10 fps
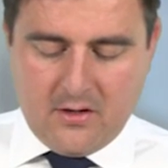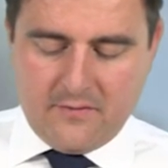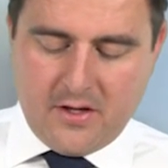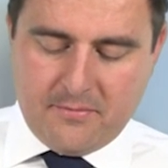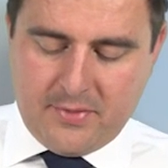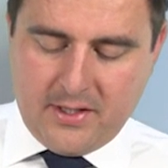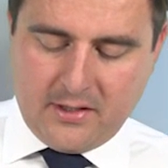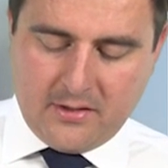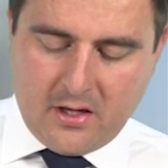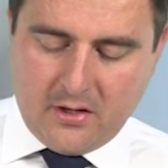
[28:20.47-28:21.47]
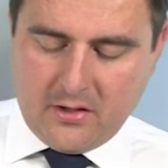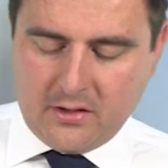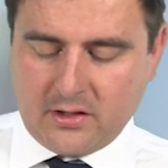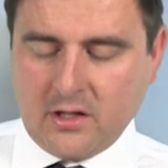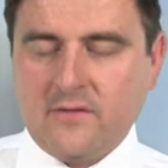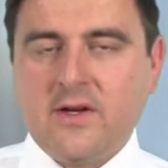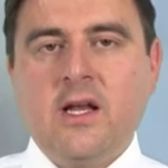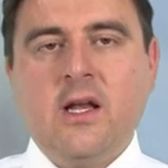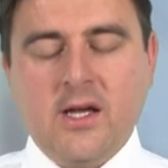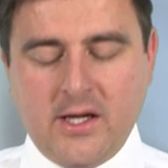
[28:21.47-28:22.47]
of there being a kind of a
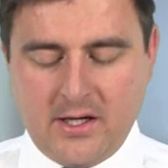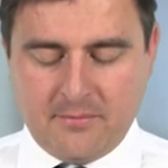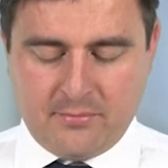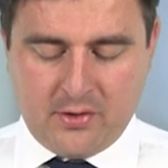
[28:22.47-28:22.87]
clear